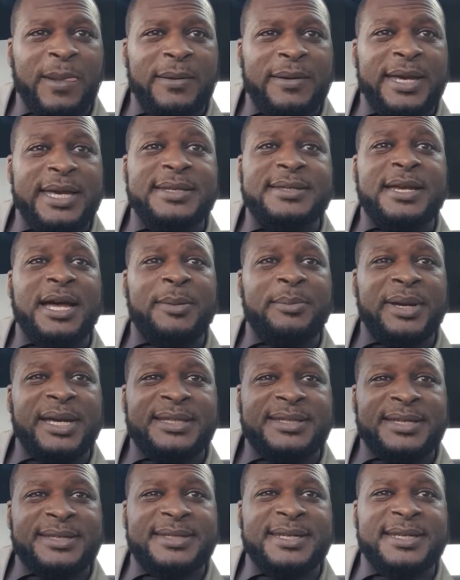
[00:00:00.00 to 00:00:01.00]
He's come here
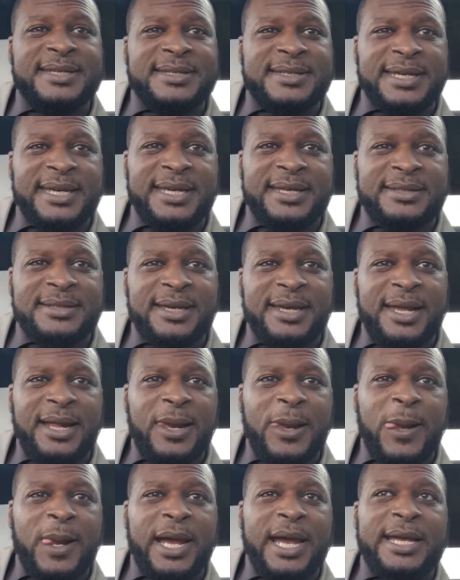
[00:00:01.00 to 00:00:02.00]
to succeed.
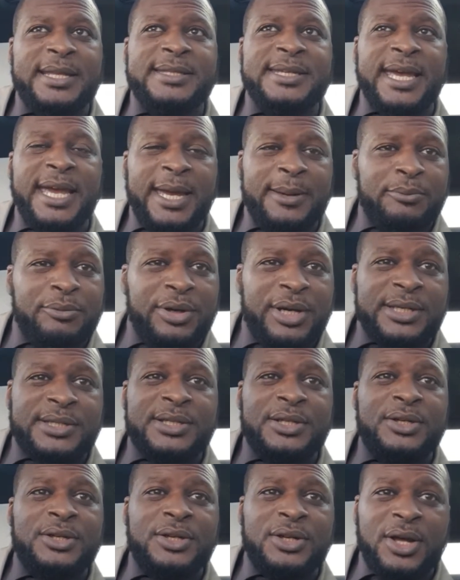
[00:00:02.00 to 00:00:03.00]
And Emery is
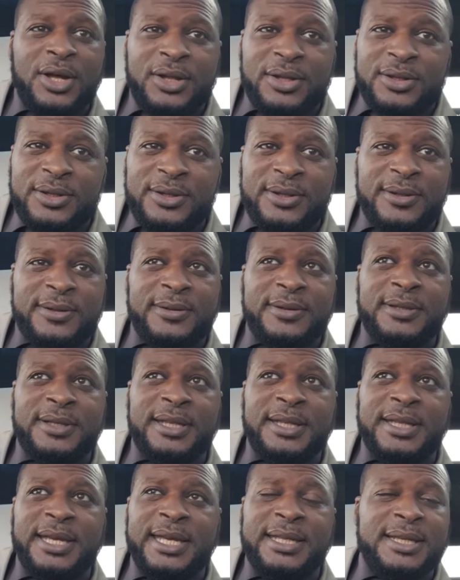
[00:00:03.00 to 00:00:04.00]
not,
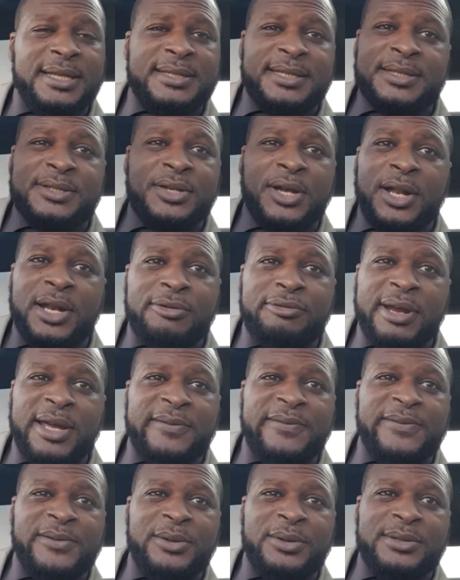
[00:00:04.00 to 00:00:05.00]
he doesn't tolerate
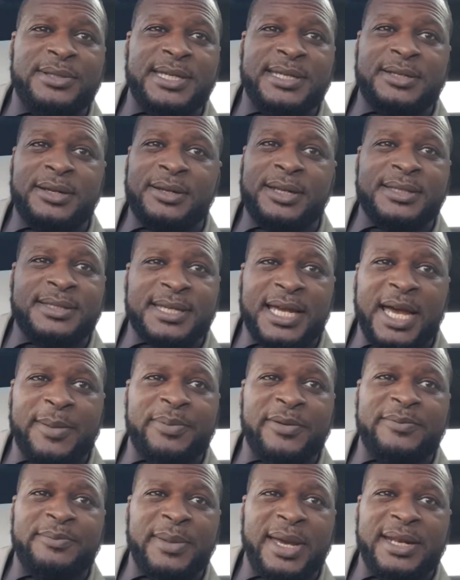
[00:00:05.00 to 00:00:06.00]
fools. He's not the type
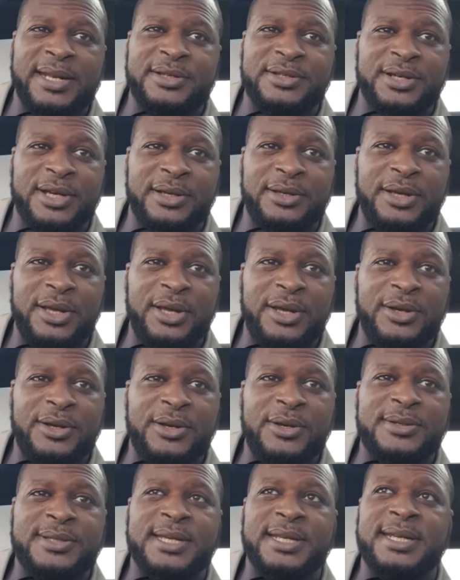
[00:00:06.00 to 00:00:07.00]
of manager
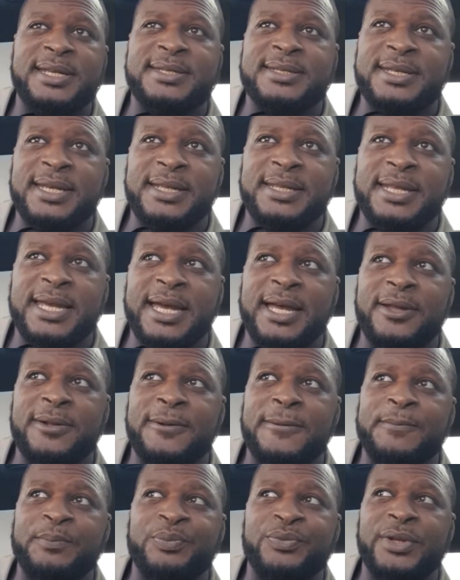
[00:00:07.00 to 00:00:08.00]
who's going to sit down
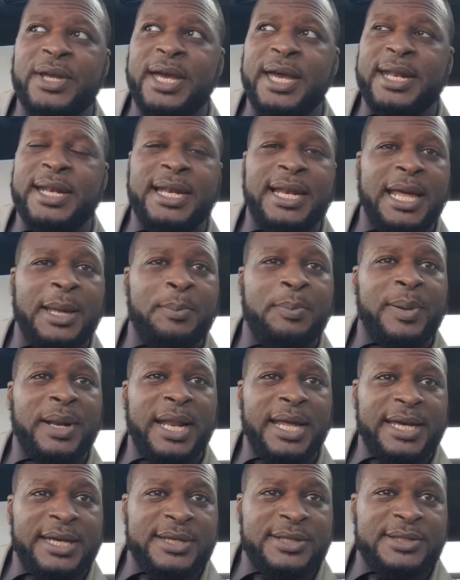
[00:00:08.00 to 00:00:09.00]
and let
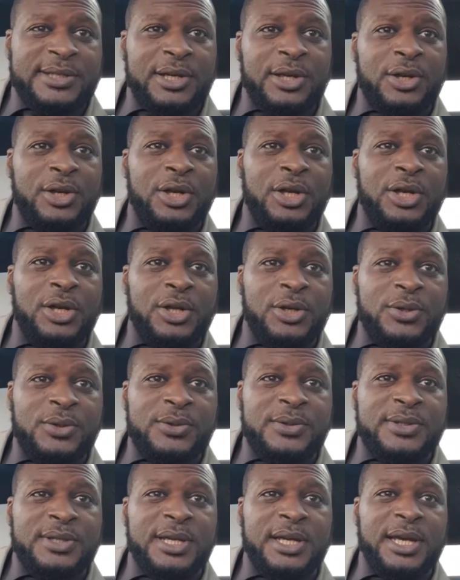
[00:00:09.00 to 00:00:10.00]
players
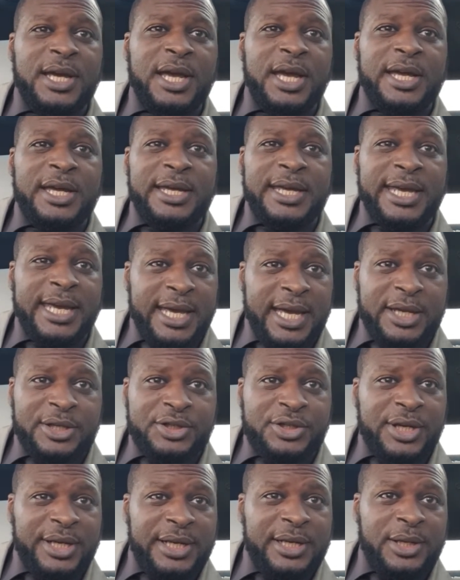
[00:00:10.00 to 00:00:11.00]
lose
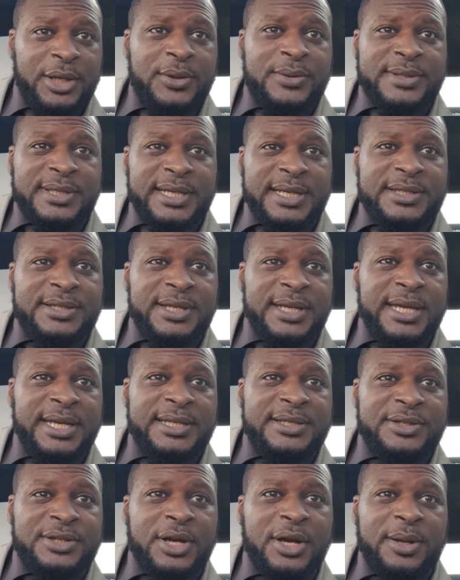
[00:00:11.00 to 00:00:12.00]

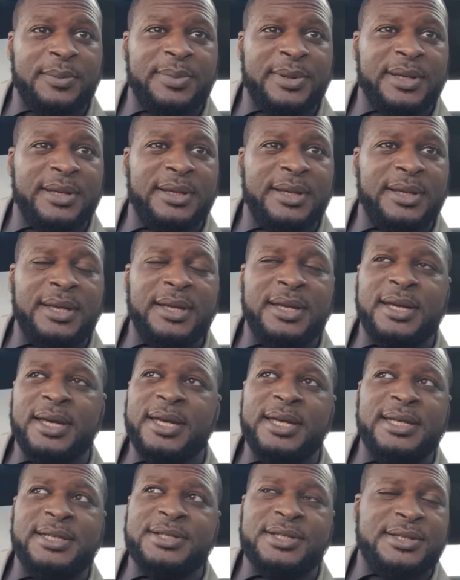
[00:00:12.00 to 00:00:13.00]
his job.
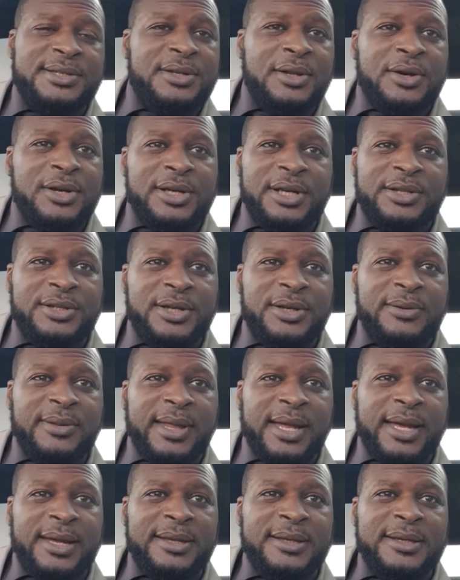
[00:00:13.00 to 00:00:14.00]
He's just not going to do
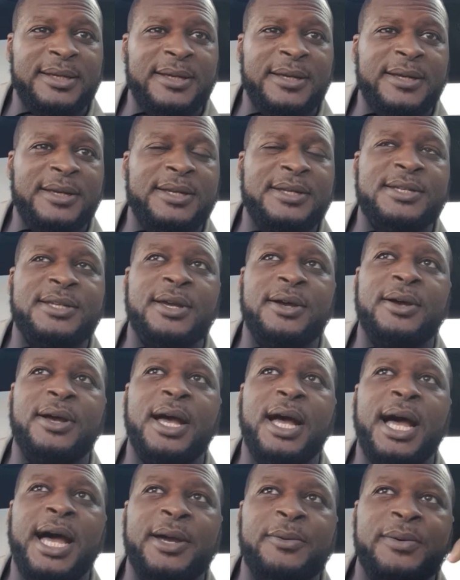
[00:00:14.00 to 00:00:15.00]
that. So
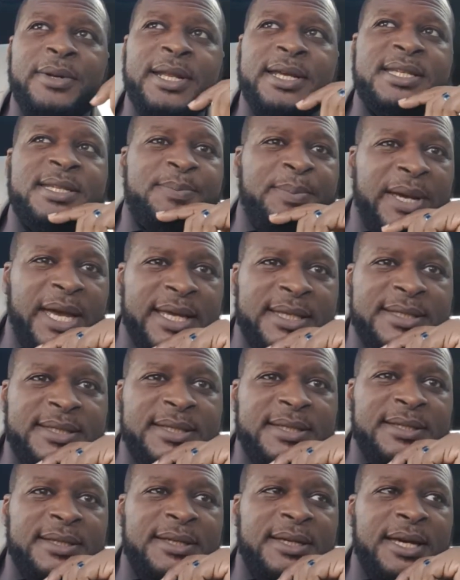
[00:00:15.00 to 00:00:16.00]
I would expect
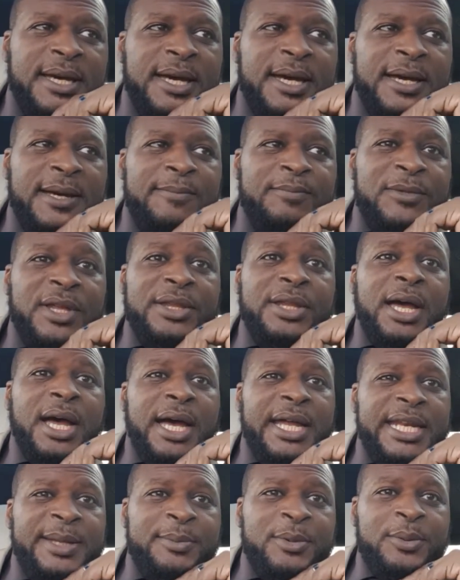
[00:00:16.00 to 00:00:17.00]
that the
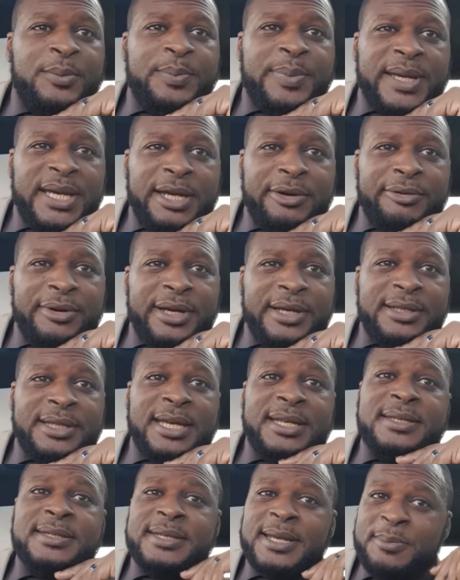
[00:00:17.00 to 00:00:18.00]
honeymoon period
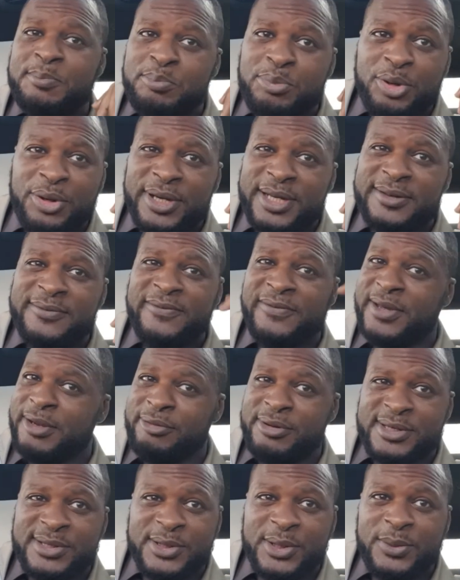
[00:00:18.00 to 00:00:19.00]
at some point
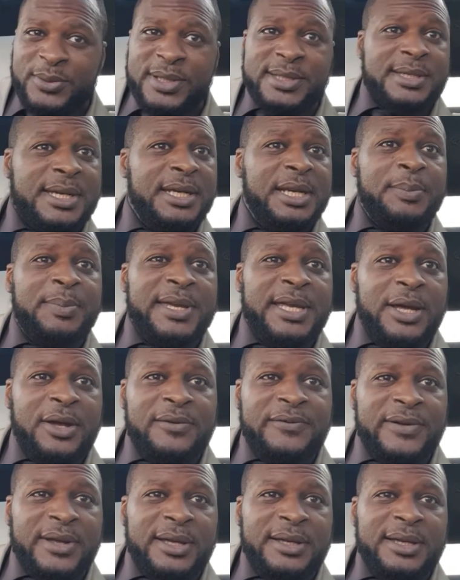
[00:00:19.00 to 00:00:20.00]
very soon is to be
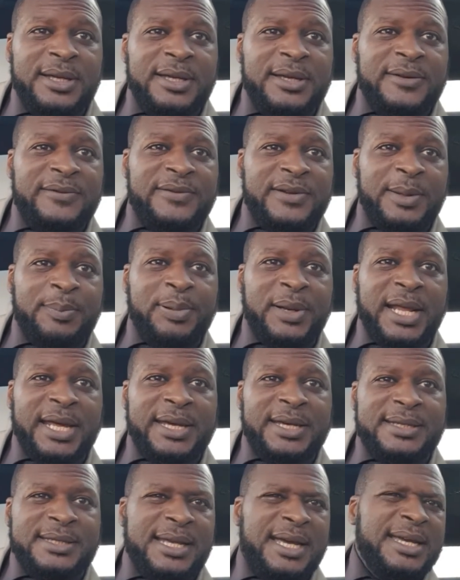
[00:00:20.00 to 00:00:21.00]
over for the
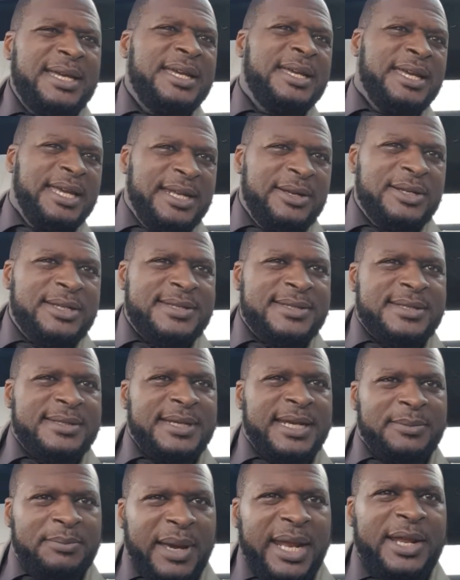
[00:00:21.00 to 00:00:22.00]
players. In
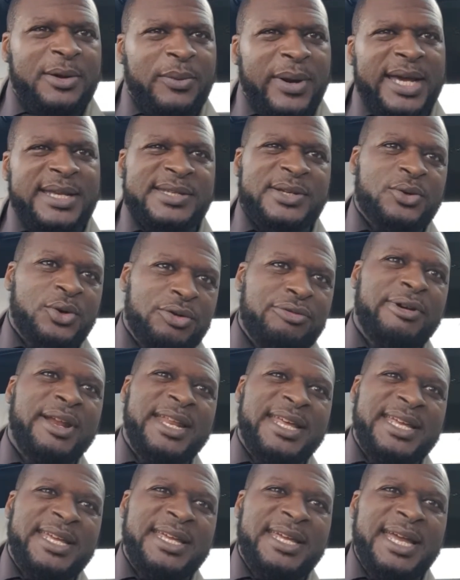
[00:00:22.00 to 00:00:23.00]
many ways, it
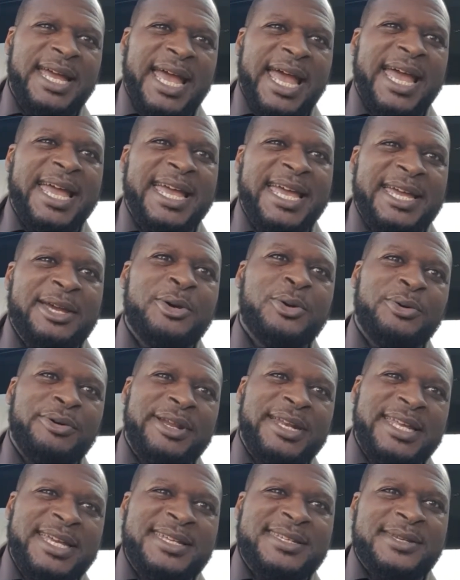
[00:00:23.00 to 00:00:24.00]
already
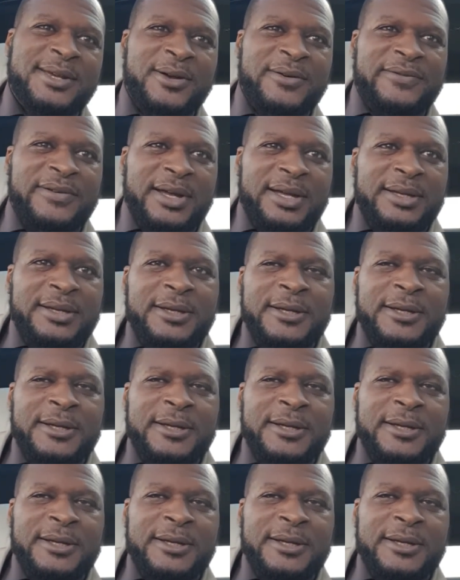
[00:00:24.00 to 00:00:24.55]
is over.